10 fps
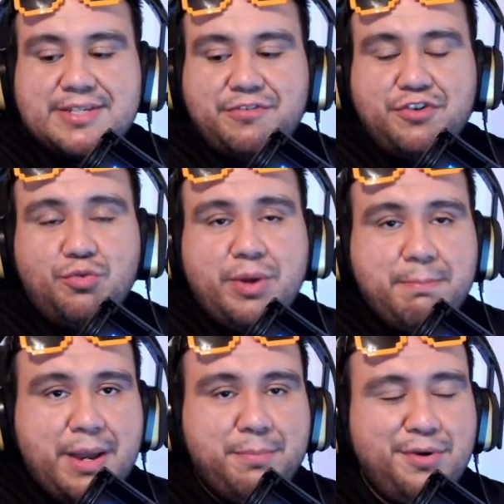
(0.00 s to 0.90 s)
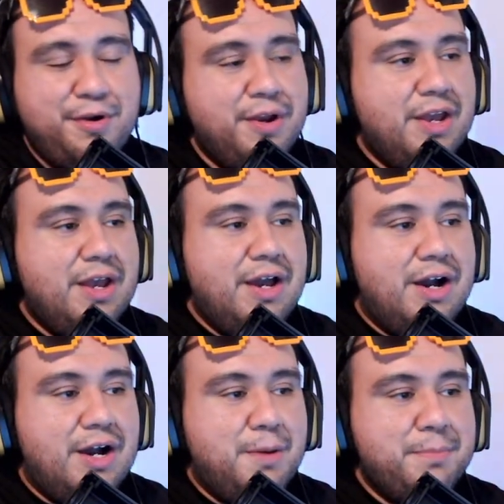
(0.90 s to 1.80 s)
If you remember,
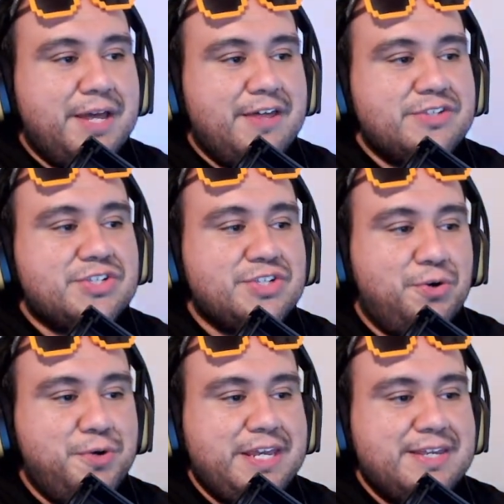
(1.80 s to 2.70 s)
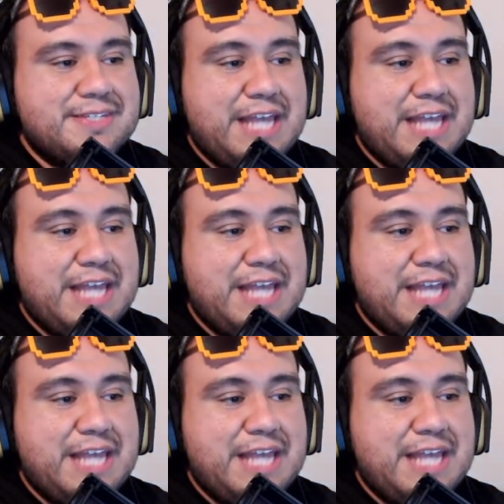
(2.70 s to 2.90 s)
Sony is